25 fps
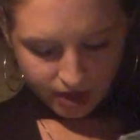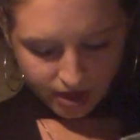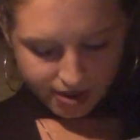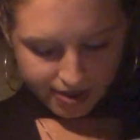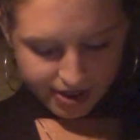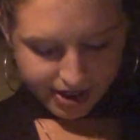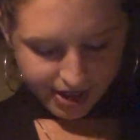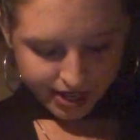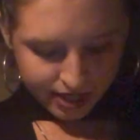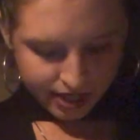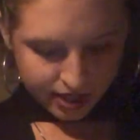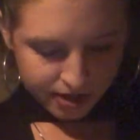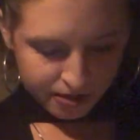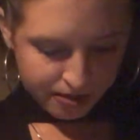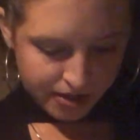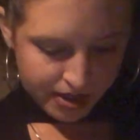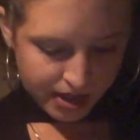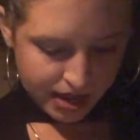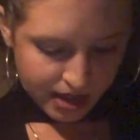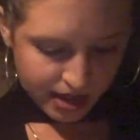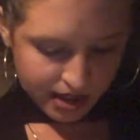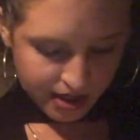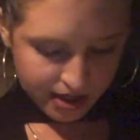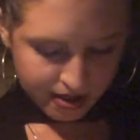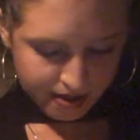All right, so we
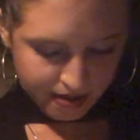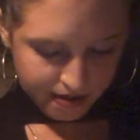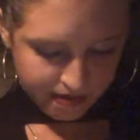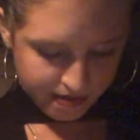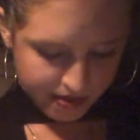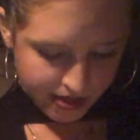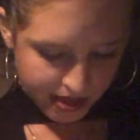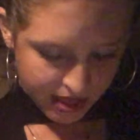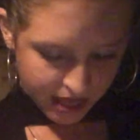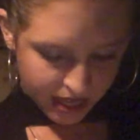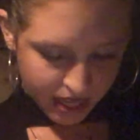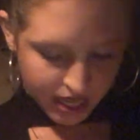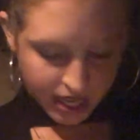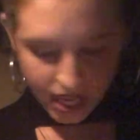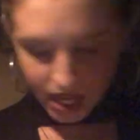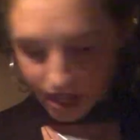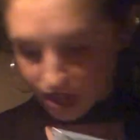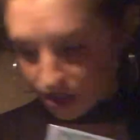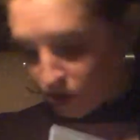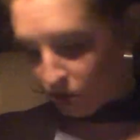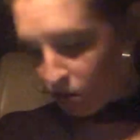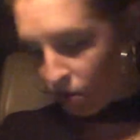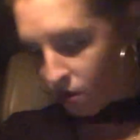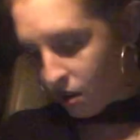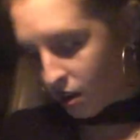have the
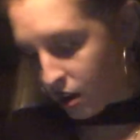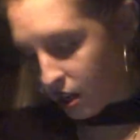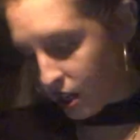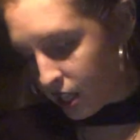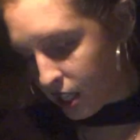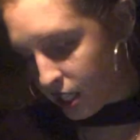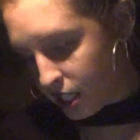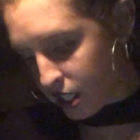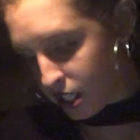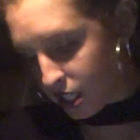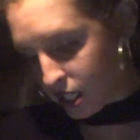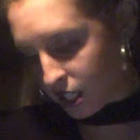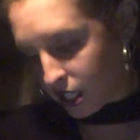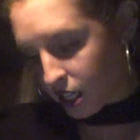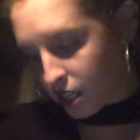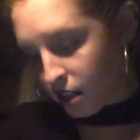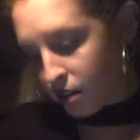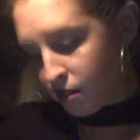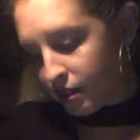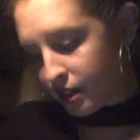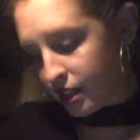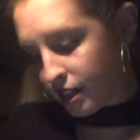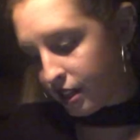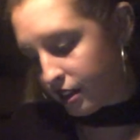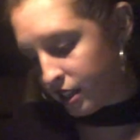King of Wands,
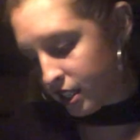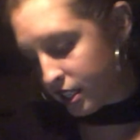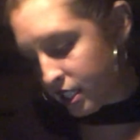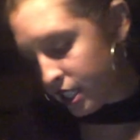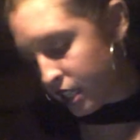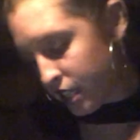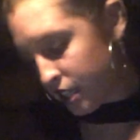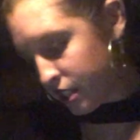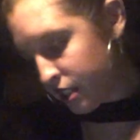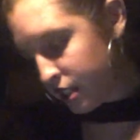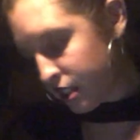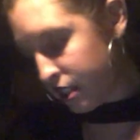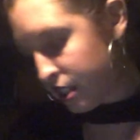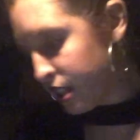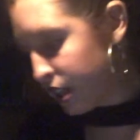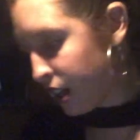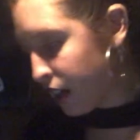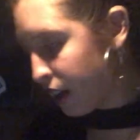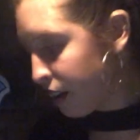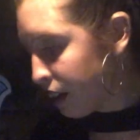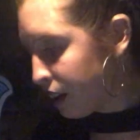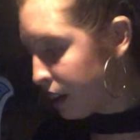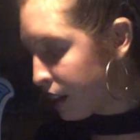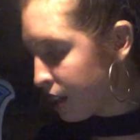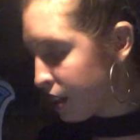Leo, Aries,
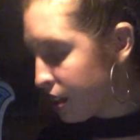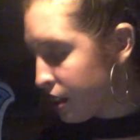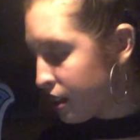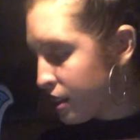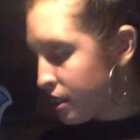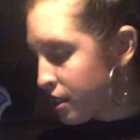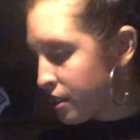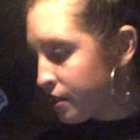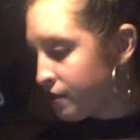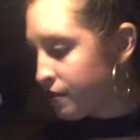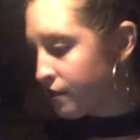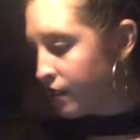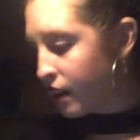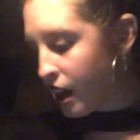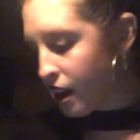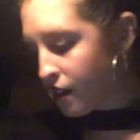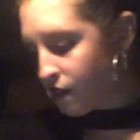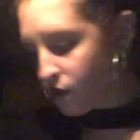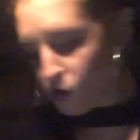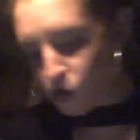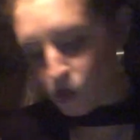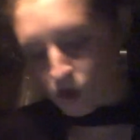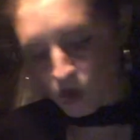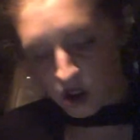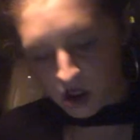Sagittarius,
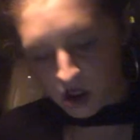Five of